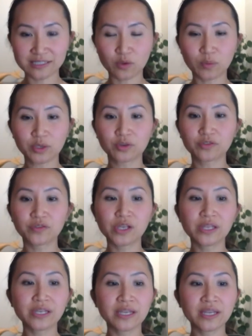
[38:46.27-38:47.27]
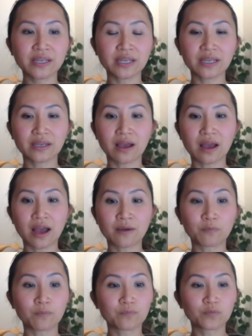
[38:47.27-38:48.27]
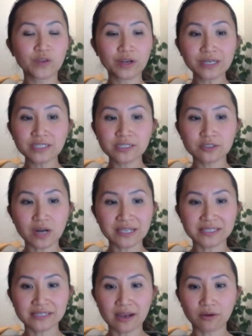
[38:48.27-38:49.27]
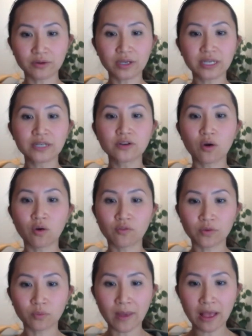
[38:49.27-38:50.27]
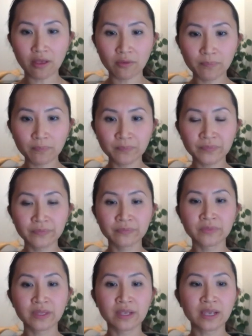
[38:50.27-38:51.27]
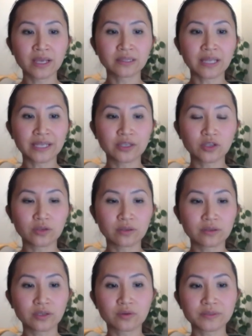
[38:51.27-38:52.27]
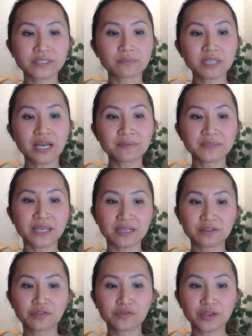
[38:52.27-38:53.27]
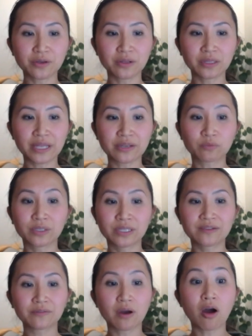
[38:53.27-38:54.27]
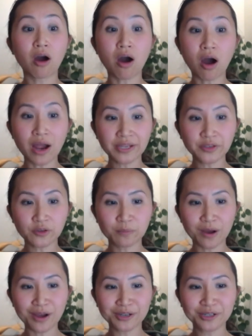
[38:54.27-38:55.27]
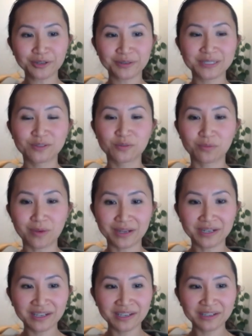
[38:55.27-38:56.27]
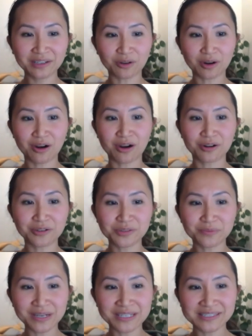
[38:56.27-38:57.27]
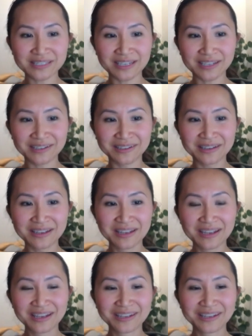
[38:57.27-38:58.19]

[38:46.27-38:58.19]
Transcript: So when you're feeling very stressed out, in overwhelm, like, you know, sometimes that could feel like really hot in your body, you're sweating, your heart's racing,